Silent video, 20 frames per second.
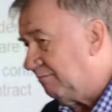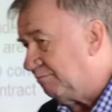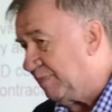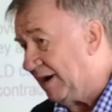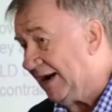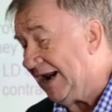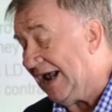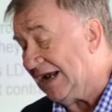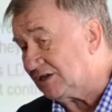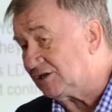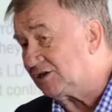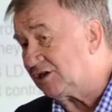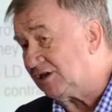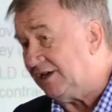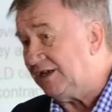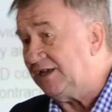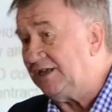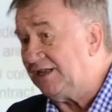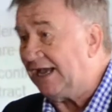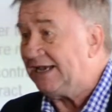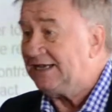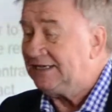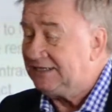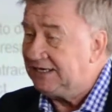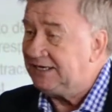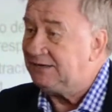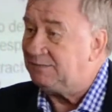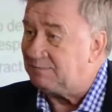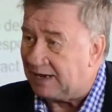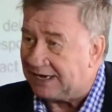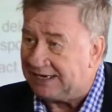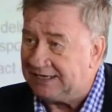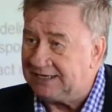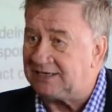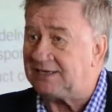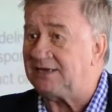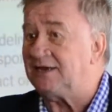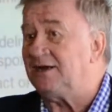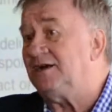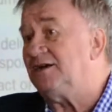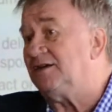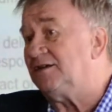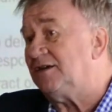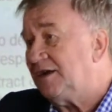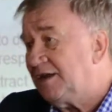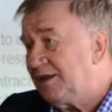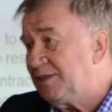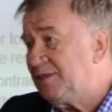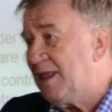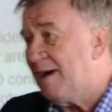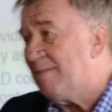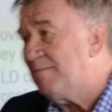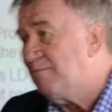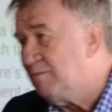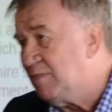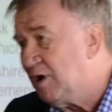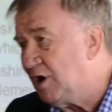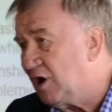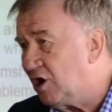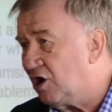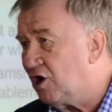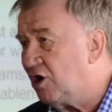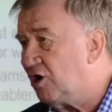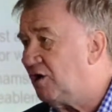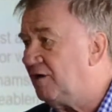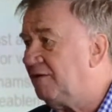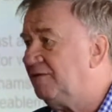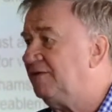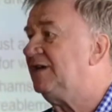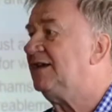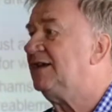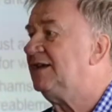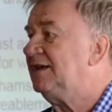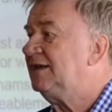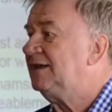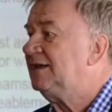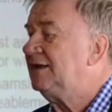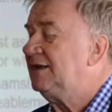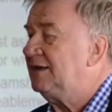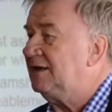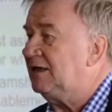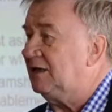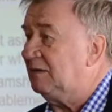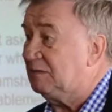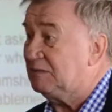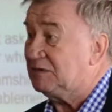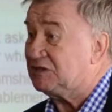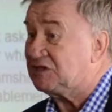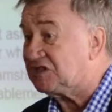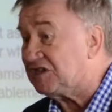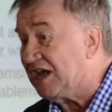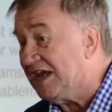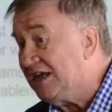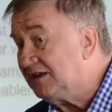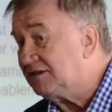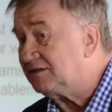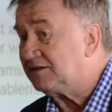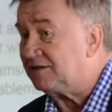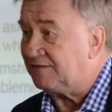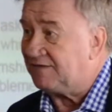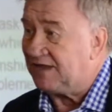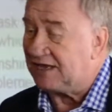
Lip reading: But actually they did make a number of mistakes, if